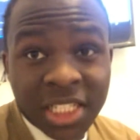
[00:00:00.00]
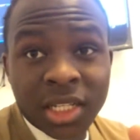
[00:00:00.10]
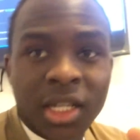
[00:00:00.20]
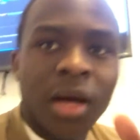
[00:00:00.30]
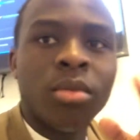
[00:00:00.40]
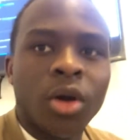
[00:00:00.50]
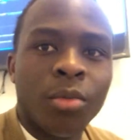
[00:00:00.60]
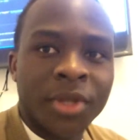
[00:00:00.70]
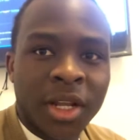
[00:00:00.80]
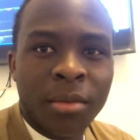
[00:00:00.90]
I'll be
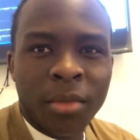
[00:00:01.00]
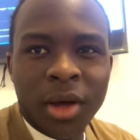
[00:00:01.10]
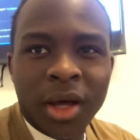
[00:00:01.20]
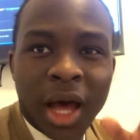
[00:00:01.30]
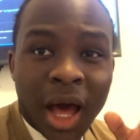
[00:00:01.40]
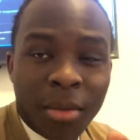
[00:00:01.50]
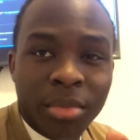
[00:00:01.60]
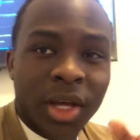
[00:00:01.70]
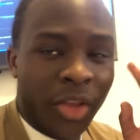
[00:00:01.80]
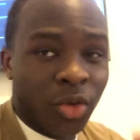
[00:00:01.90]
opening up
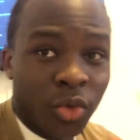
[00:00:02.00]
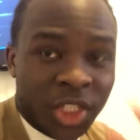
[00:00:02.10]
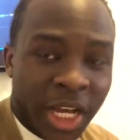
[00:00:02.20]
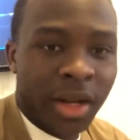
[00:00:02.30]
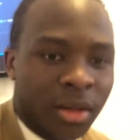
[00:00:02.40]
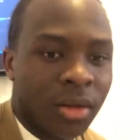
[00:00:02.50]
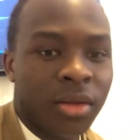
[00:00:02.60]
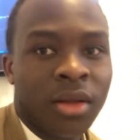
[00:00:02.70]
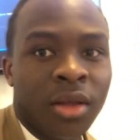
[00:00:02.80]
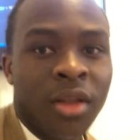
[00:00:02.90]
a new channel.
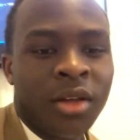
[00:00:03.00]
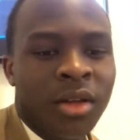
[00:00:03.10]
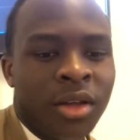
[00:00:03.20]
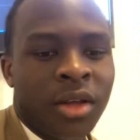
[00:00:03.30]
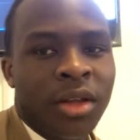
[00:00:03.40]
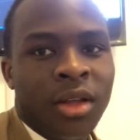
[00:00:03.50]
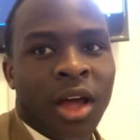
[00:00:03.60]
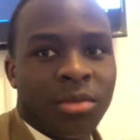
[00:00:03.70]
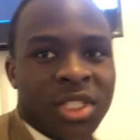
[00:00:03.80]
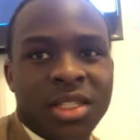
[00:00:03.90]
I'm
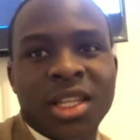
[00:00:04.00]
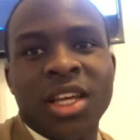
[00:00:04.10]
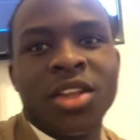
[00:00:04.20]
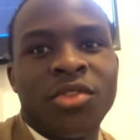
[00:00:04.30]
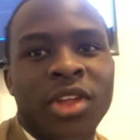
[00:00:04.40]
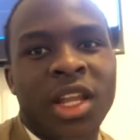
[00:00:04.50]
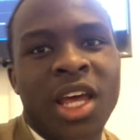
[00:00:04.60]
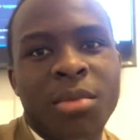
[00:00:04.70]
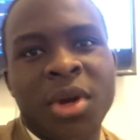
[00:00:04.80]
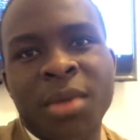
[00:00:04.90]
still thinking of the
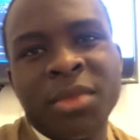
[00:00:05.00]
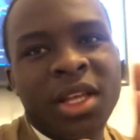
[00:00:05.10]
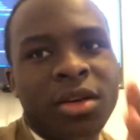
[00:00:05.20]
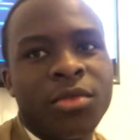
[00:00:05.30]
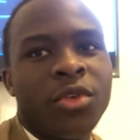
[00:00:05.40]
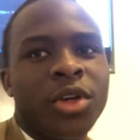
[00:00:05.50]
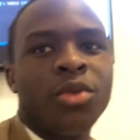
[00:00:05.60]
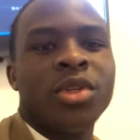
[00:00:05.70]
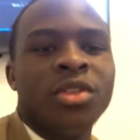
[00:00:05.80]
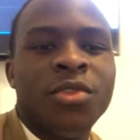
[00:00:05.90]
name, but I'm thinking of going
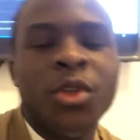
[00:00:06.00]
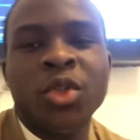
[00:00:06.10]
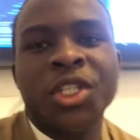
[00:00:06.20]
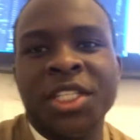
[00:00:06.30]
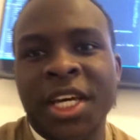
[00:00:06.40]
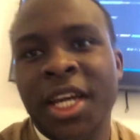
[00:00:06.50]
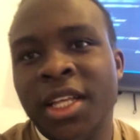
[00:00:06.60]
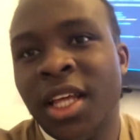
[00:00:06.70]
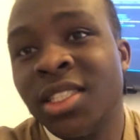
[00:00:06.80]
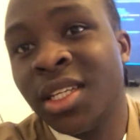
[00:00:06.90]
with Future Tech.
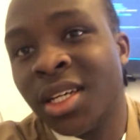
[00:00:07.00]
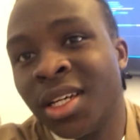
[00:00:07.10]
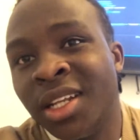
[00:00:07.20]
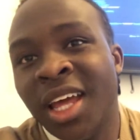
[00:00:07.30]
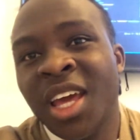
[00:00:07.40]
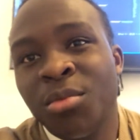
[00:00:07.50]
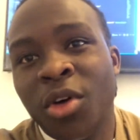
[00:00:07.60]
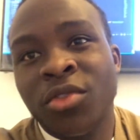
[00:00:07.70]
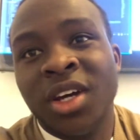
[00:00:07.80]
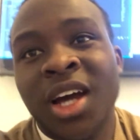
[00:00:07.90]
That's the name
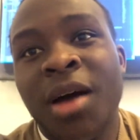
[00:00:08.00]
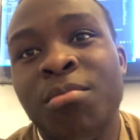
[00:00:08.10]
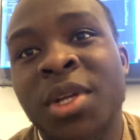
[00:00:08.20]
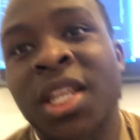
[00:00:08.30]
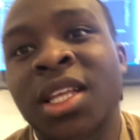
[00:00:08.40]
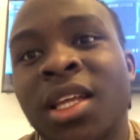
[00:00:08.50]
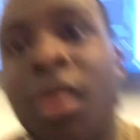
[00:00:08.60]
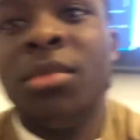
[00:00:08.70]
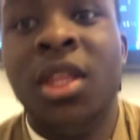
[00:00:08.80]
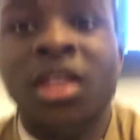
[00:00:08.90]
of the company
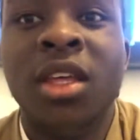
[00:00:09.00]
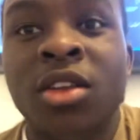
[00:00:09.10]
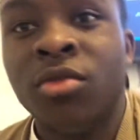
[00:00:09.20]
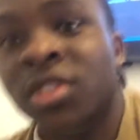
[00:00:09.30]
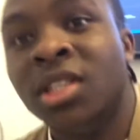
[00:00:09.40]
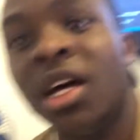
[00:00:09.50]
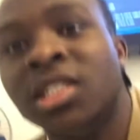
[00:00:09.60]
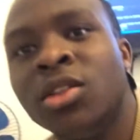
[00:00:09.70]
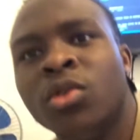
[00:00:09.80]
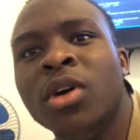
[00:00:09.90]
I'm thinking of
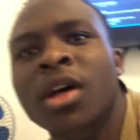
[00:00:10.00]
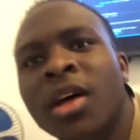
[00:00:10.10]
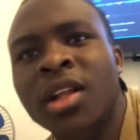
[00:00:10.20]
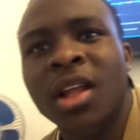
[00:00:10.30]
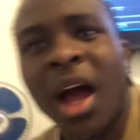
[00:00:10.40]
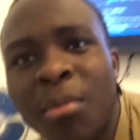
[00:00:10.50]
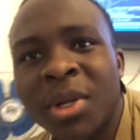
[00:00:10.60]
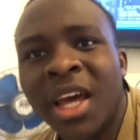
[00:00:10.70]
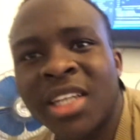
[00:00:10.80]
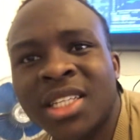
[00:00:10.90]
starting, or the
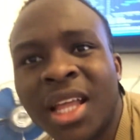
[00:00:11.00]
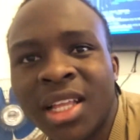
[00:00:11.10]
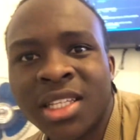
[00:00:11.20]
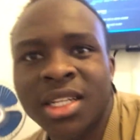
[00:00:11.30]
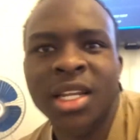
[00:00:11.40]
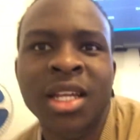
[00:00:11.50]
company I started,